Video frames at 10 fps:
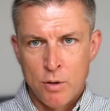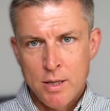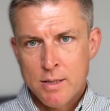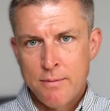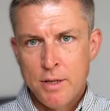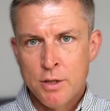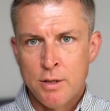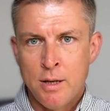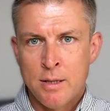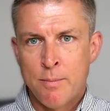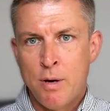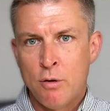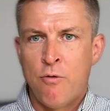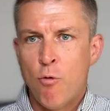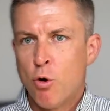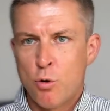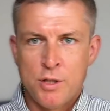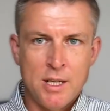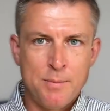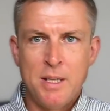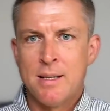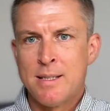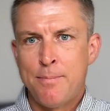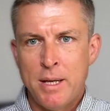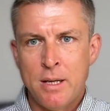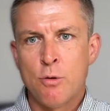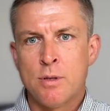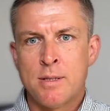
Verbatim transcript: we test the vision at about four to six meters, depending on the